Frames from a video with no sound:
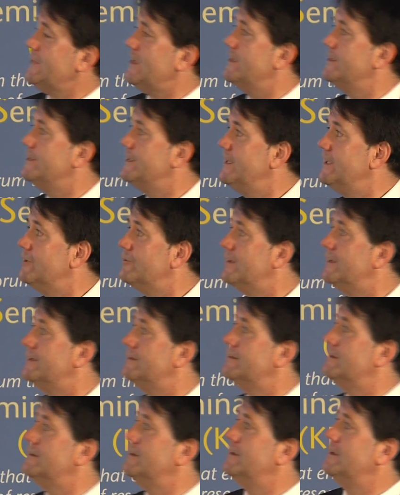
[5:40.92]
And
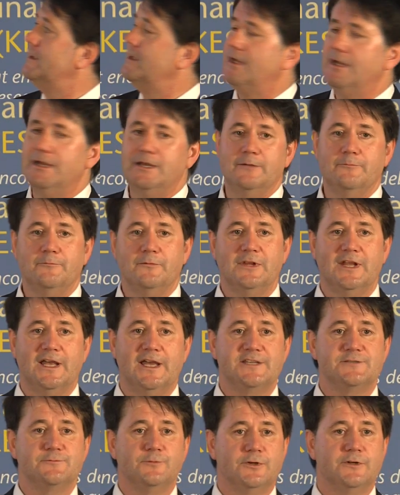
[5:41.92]
herein um,
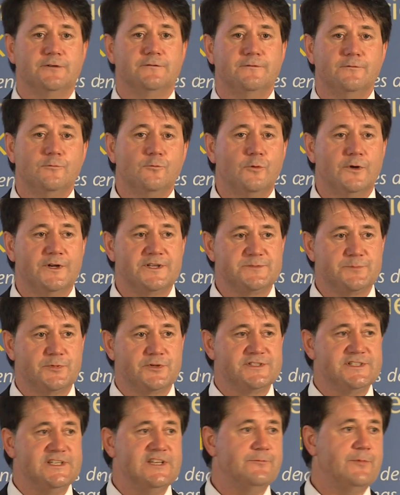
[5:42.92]
lies one of what is
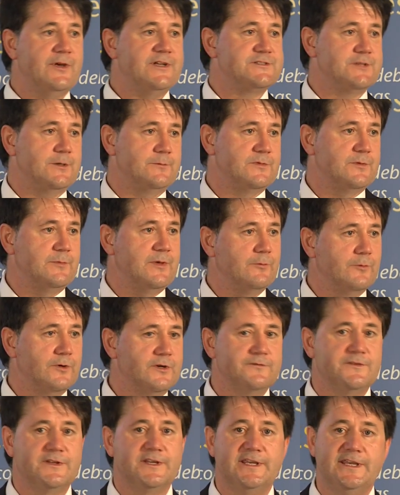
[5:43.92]
perceived by some to be
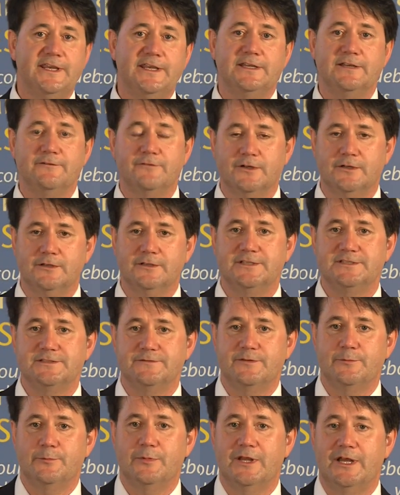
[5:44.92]
one of the key difficulties
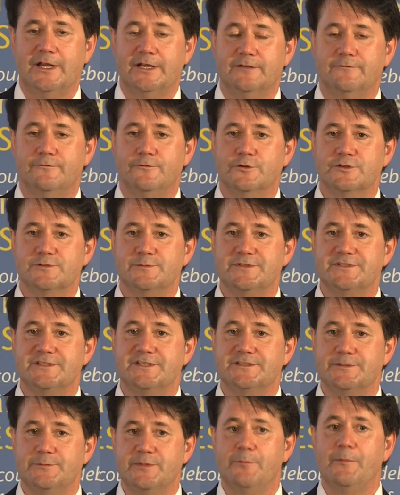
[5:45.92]
of the planning enforcement
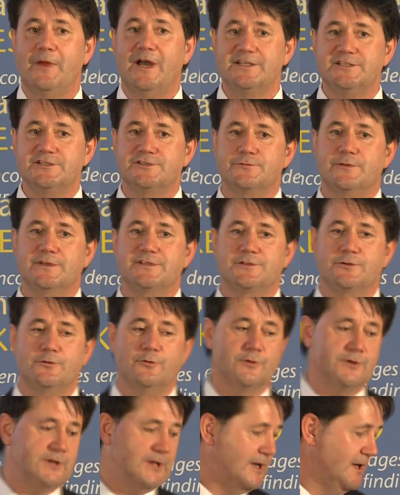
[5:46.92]
system, the Magistrates
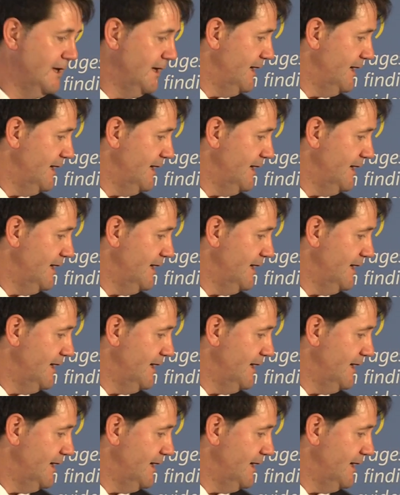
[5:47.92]
Court.